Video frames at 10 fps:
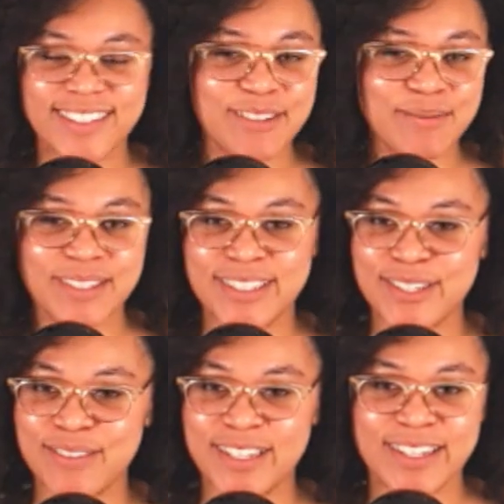some of these
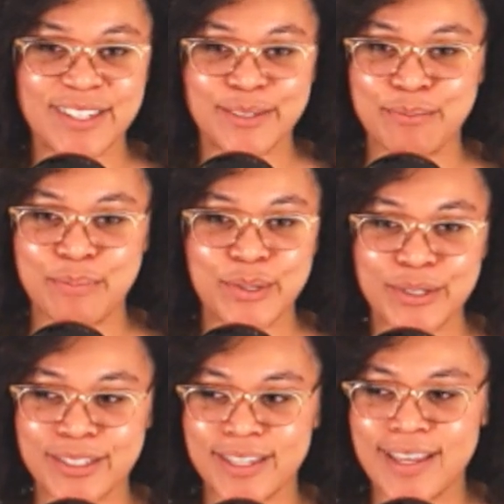Stephen King
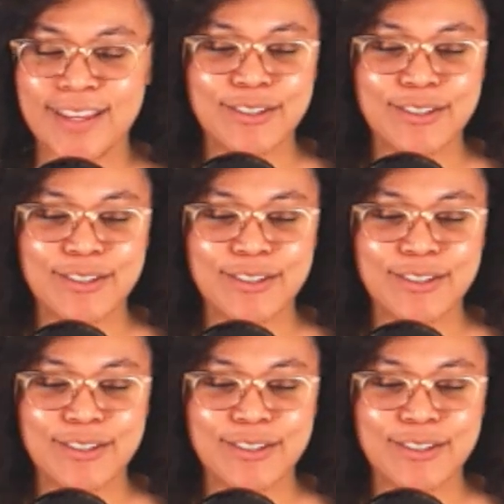books,